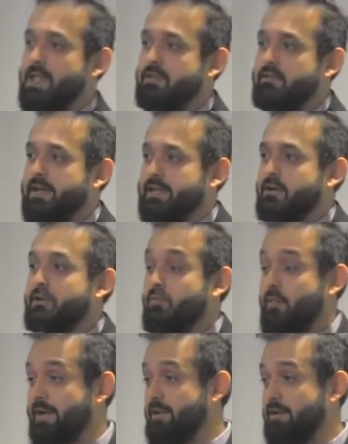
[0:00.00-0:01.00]
like on a
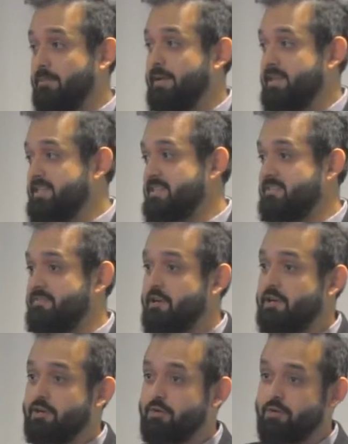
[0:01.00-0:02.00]
regular basis if you
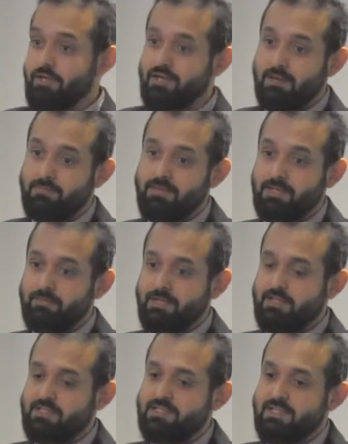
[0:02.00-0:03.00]
want to grow your company,
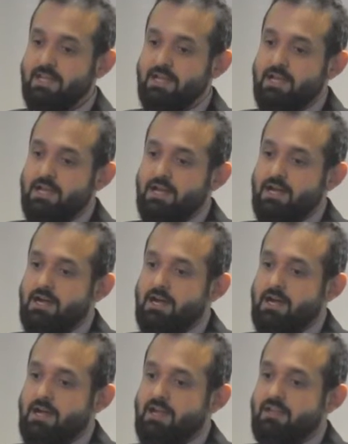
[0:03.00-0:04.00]
because
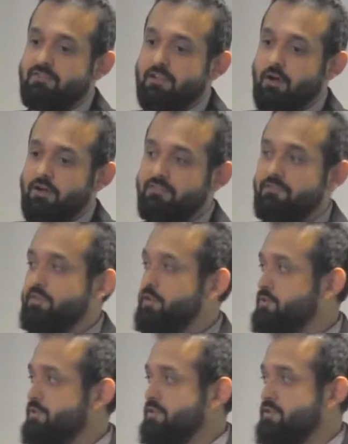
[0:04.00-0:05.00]
if a lot of
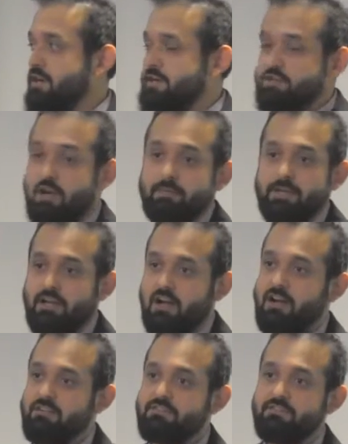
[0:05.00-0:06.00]
users are dropping
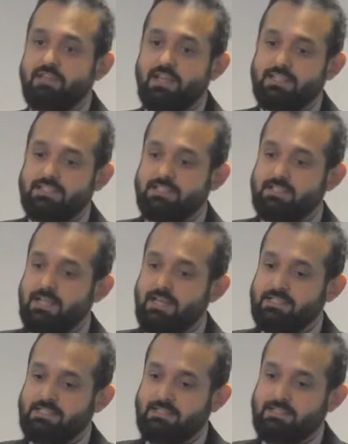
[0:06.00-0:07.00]
off, there's
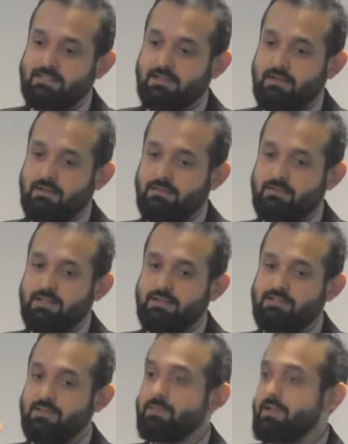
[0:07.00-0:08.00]

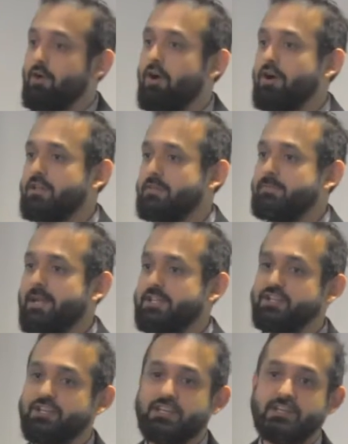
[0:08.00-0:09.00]
something wrong on the
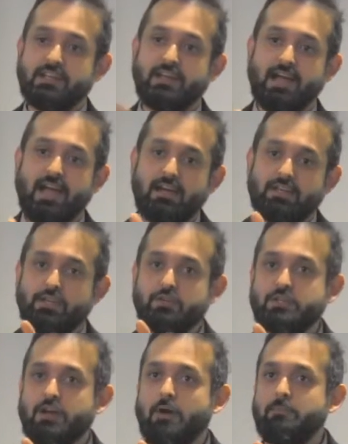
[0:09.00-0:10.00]
page. You can
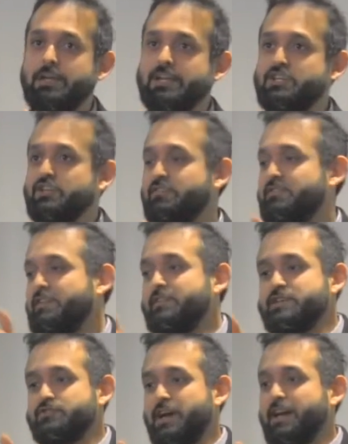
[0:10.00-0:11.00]
use a combination of
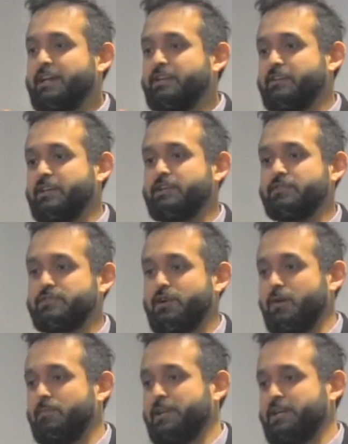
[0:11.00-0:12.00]
event tracking. You can use a
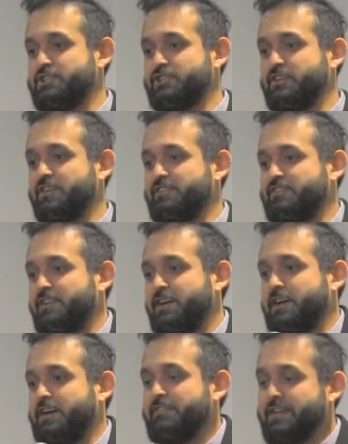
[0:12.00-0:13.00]
combination of
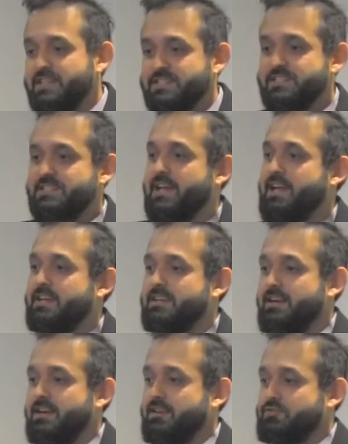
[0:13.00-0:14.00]
event and
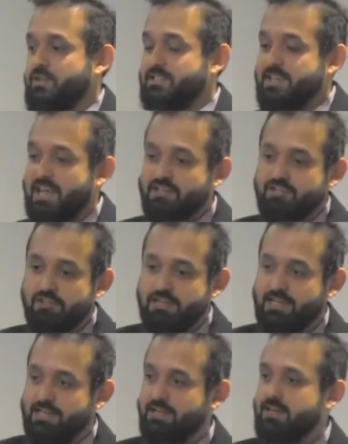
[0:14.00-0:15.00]
transactional
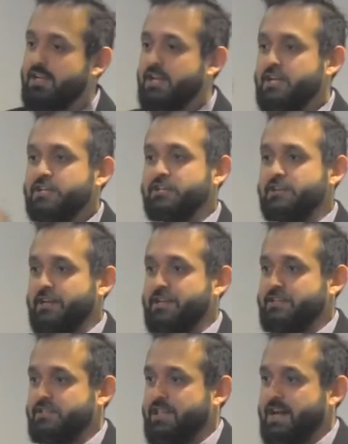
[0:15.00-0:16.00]
data to look
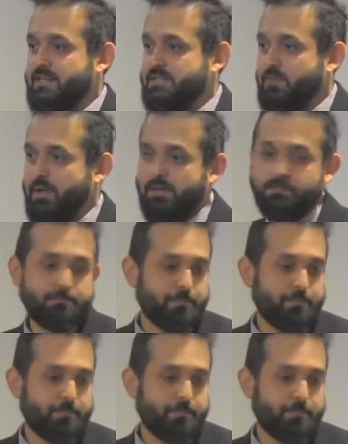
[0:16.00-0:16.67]
into that as well.